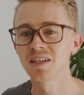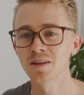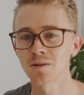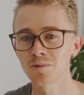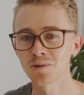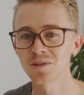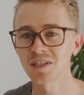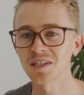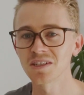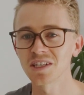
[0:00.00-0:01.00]
through
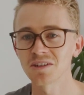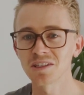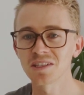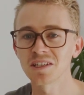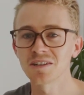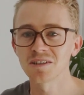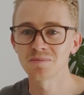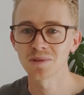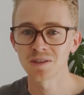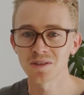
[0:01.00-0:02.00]
DJI Terra,
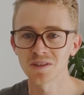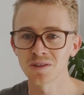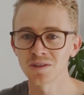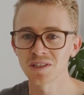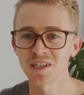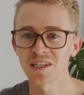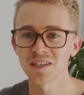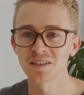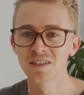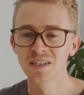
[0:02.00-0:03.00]
because your
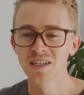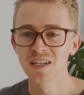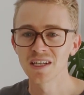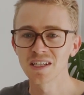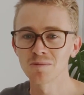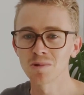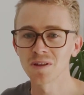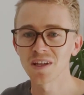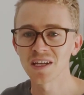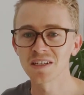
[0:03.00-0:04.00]
data is
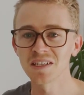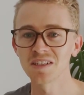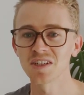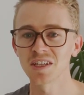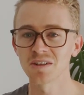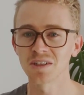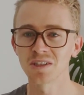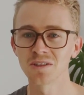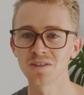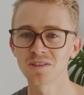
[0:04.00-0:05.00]
with a DJI
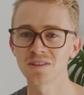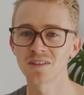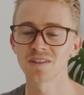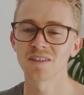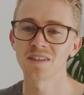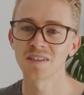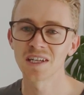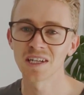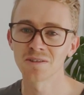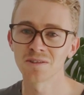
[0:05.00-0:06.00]
unit. The
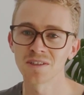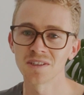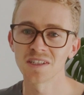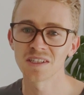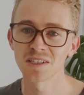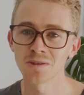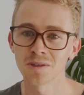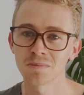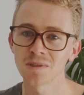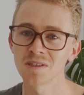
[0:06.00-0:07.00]
data in it is
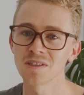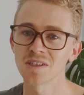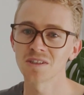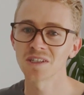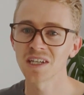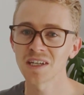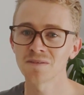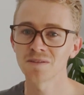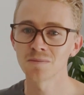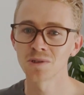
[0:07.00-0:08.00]
encrypted, so you
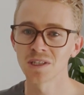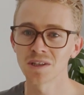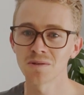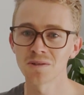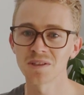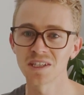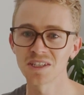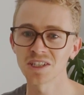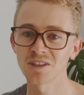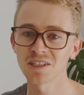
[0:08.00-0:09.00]
have to bring it through
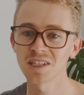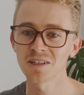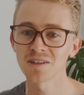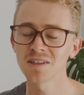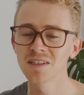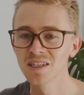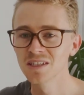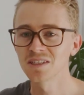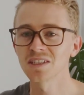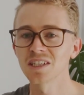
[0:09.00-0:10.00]
DJI Terra
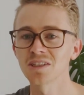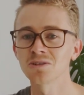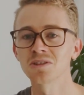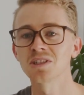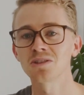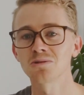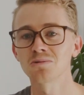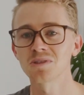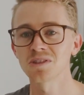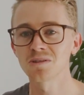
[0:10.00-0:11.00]
to get your initial
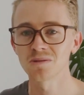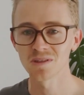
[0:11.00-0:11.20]
result.